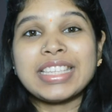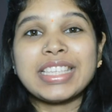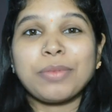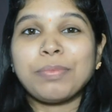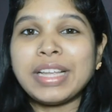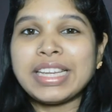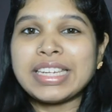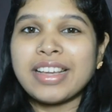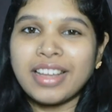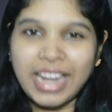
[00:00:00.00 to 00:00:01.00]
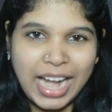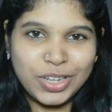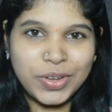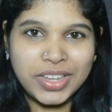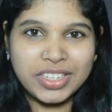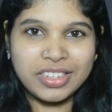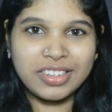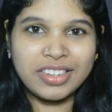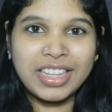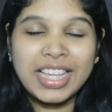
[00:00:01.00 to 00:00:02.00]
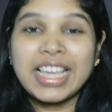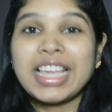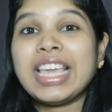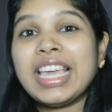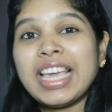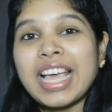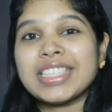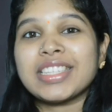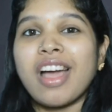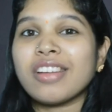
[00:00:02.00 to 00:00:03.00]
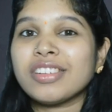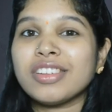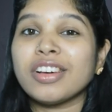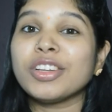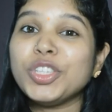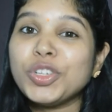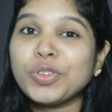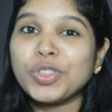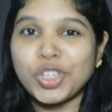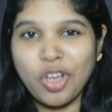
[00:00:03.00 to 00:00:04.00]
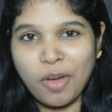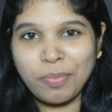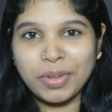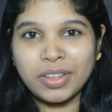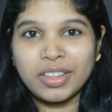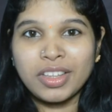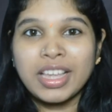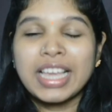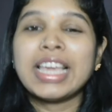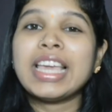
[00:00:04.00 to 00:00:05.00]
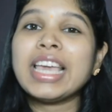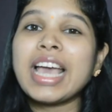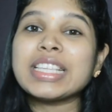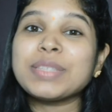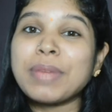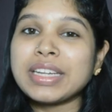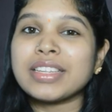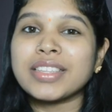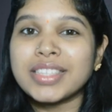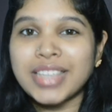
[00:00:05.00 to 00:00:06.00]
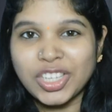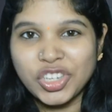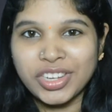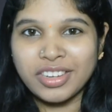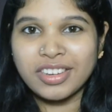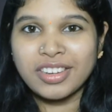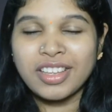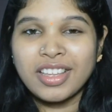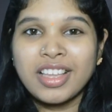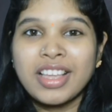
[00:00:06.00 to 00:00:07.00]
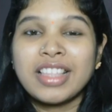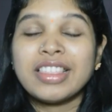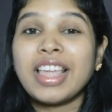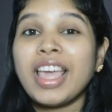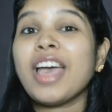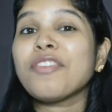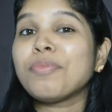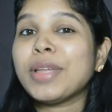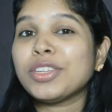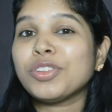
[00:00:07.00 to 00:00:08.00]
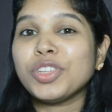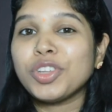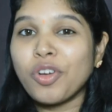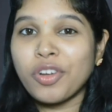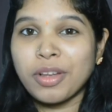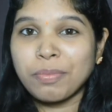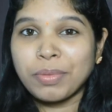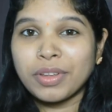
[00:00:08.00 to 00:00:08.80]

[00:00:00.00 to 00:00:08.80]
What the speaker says: completed her graduation. He has started a new job. He has met Sachin. They have been to Europe.